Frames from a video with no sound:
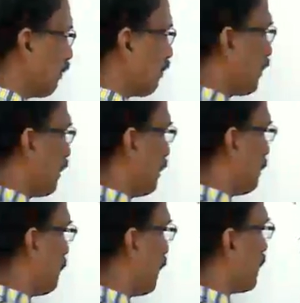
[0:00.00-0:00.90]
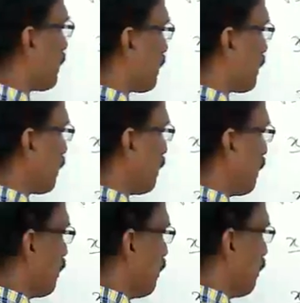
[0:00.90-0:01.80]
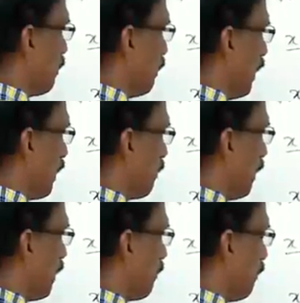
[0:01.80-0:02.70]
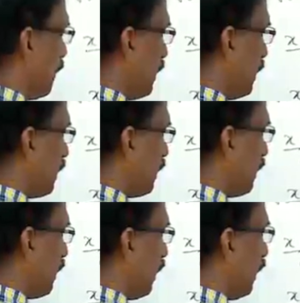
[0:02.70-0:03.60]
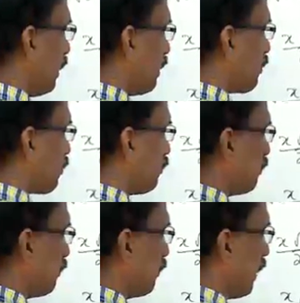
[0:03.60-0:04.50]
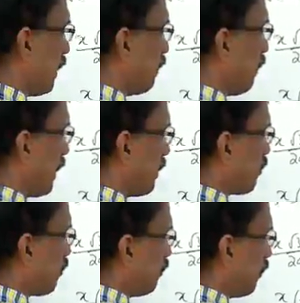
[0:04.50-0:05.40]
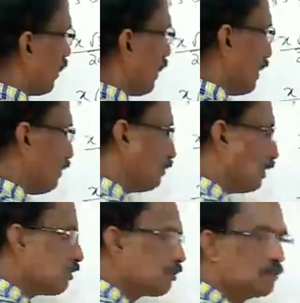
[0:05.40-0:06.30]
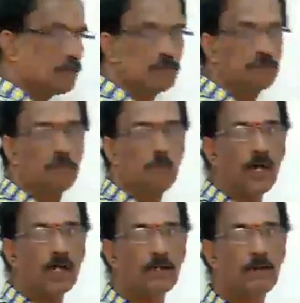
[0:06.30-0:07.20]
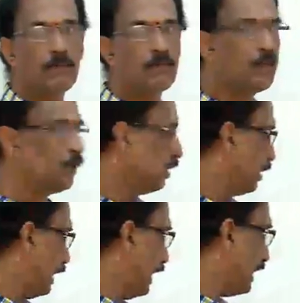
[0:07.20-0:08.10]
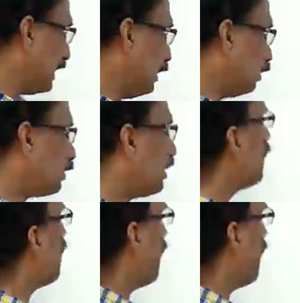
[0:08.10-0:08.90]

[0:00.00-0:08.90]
plus y by b into 1 by 2 equal to 1. It look like